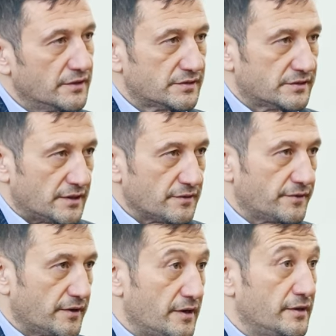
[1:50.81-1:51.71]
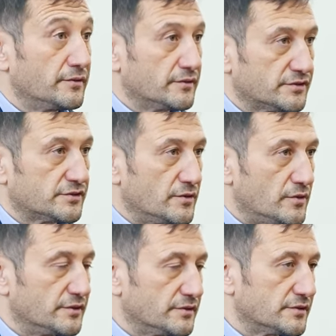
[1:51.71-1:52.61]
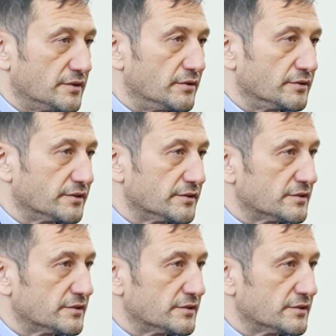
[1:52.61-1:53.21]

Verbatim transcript: staff and so on and so on.